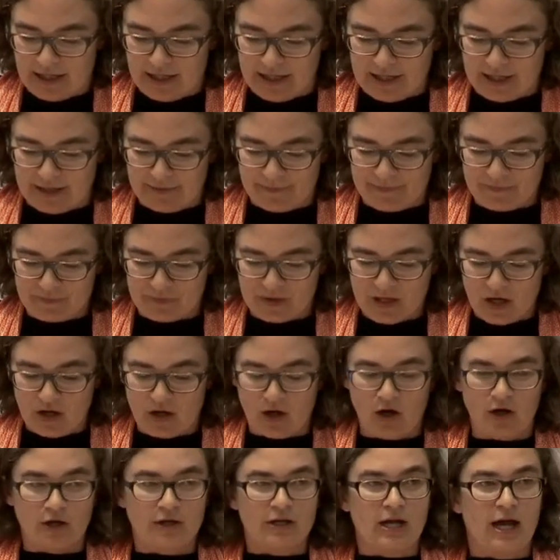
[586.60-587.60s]
um,
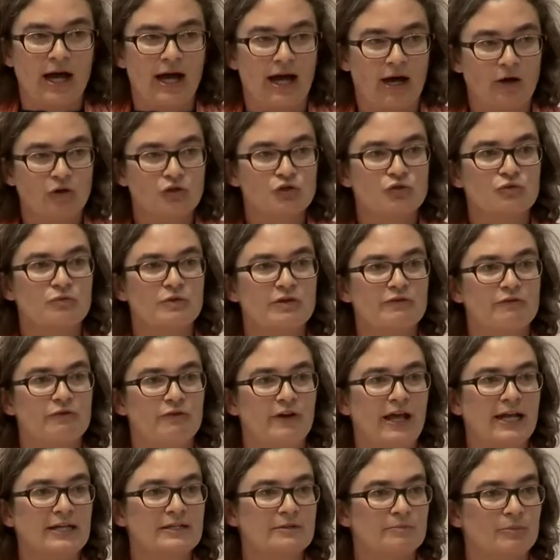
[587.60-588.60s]
on how to
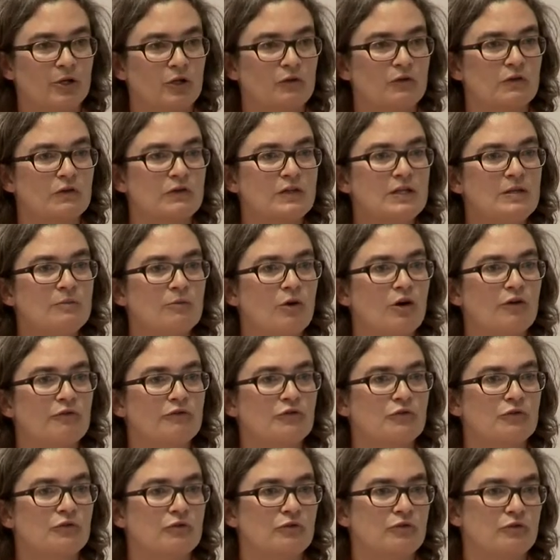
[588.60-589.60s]
reflect about the theme of
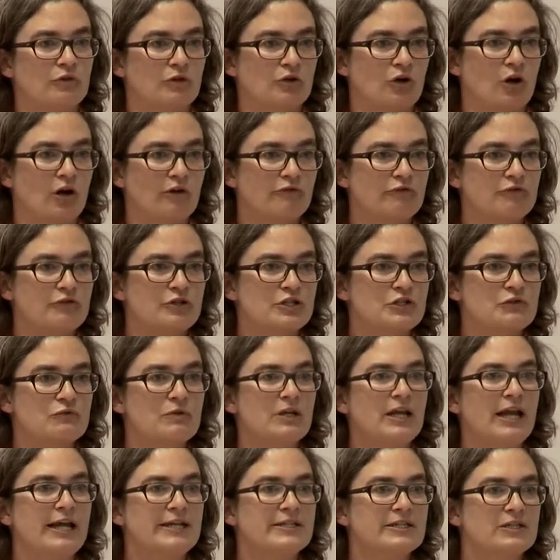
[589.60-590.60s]
the conference
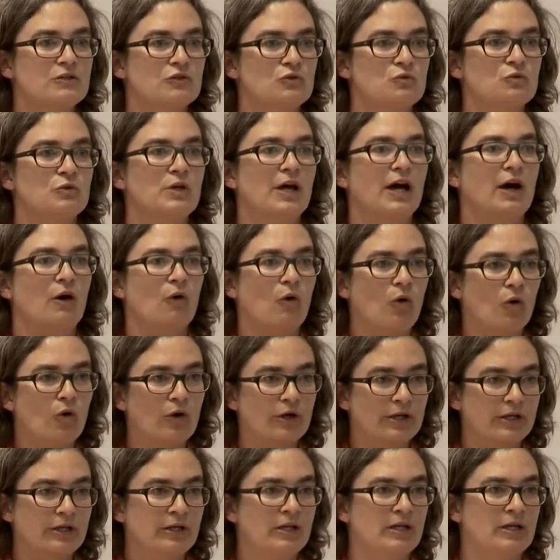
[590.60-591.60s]
relating to their
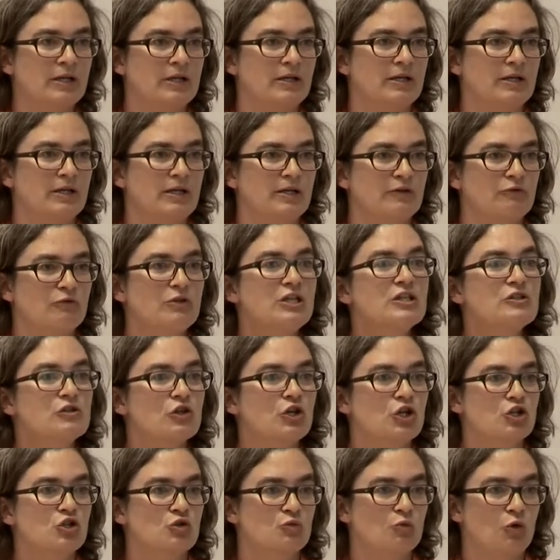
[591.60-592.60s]
own
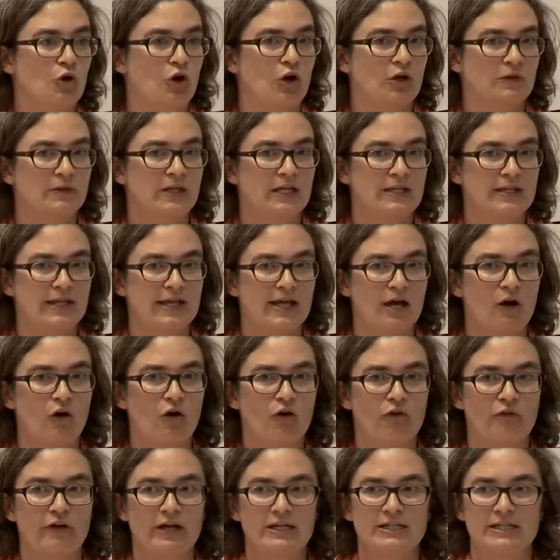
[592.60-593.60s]
research work that they are
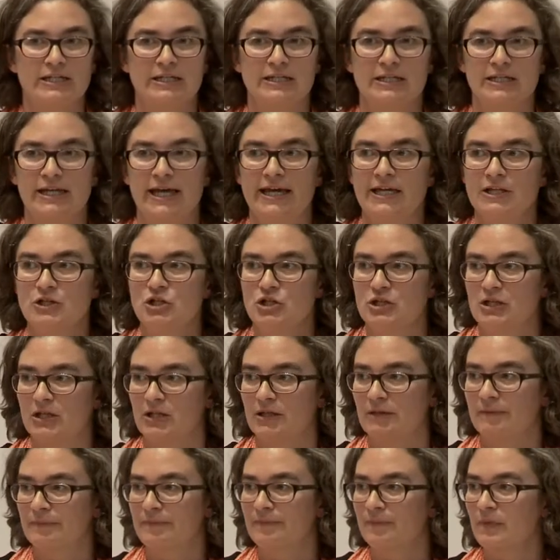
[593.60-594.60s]
already engaged
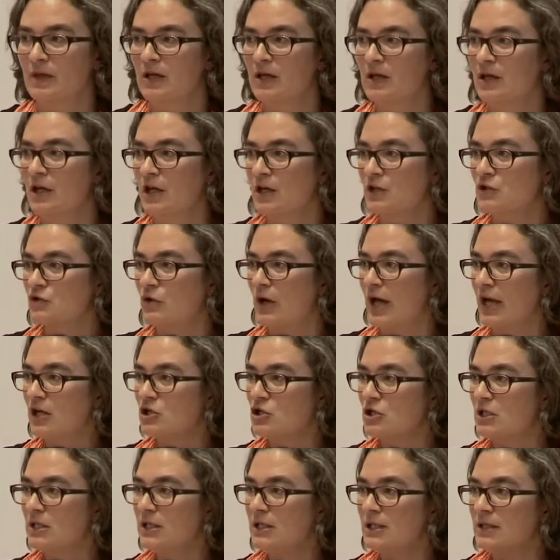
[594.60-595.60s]
in. So
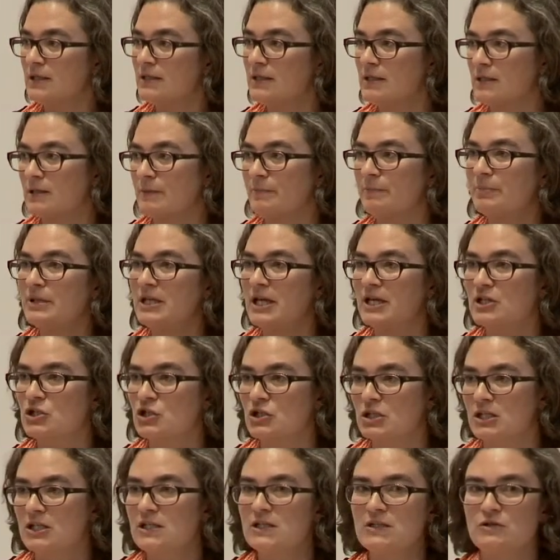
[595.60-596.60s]
actually, the
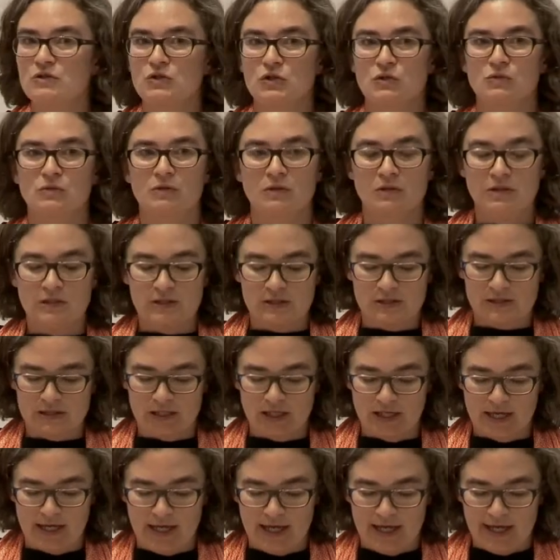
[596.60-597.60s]
PhD students,
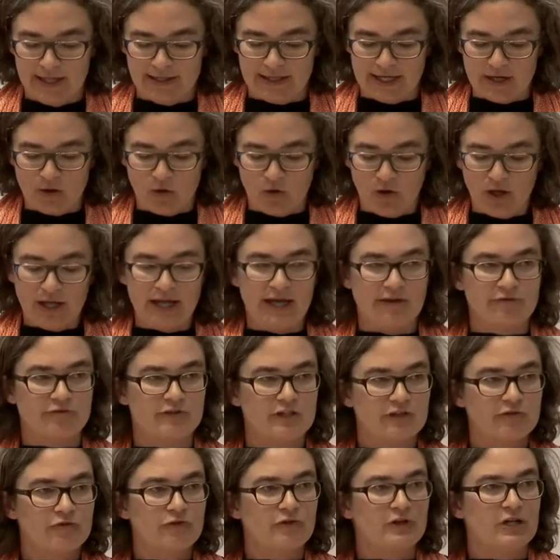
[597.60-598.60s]
they all have
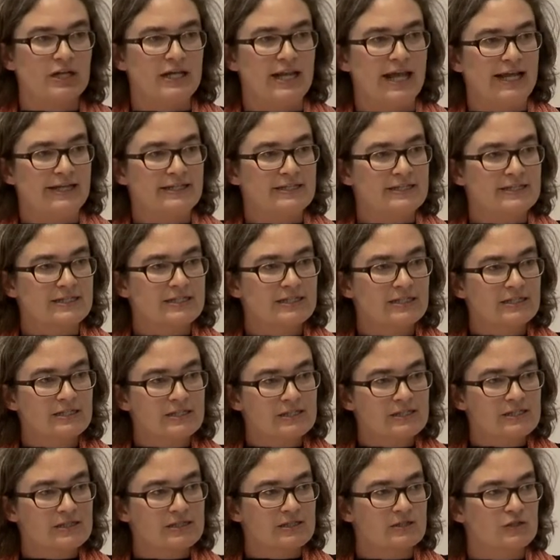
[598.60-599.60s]
different
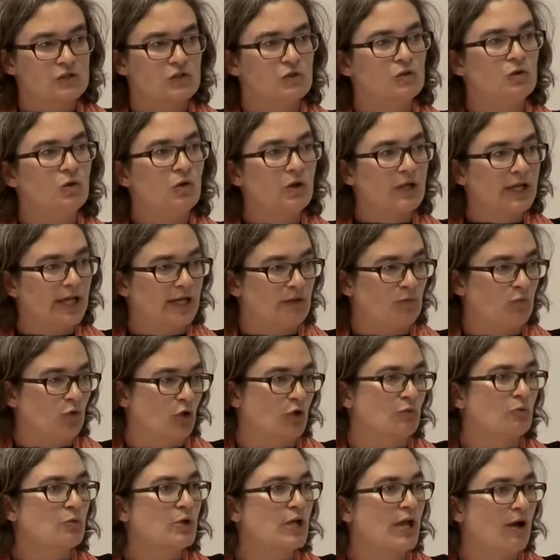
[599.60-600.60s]
lenses to look at
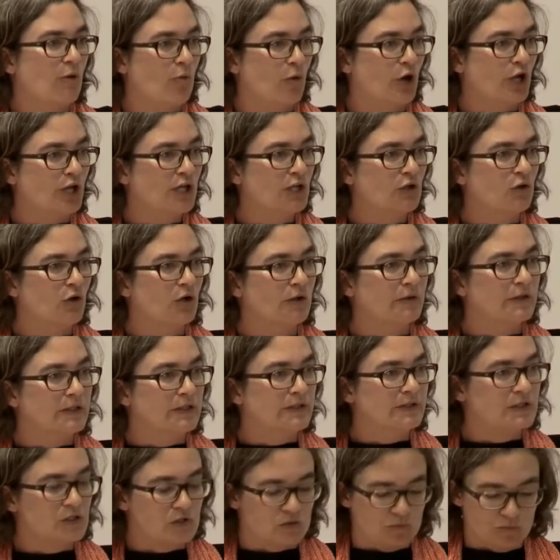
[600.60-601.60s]
what we are working on
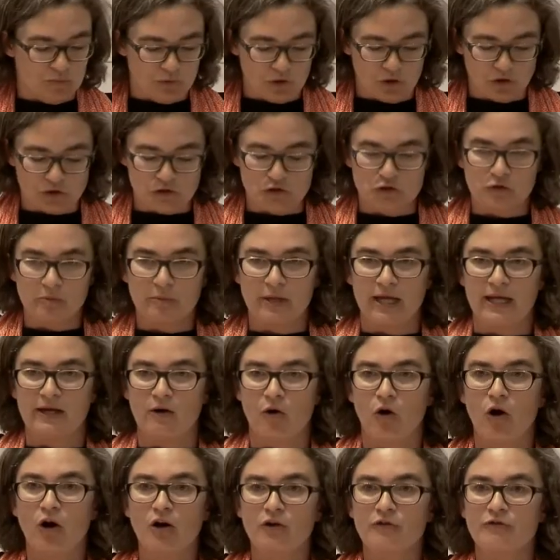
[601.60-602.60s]
in the symposium, and
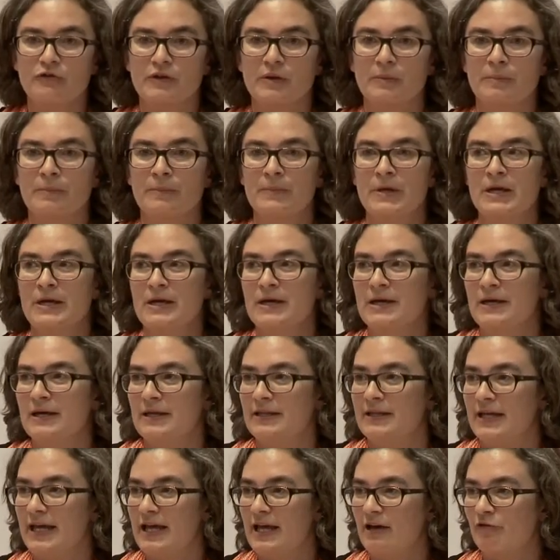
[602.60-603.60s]
all of them,
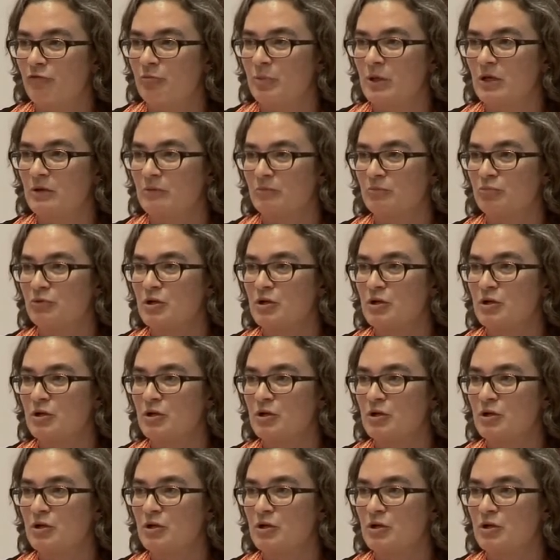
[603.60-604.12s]
they have been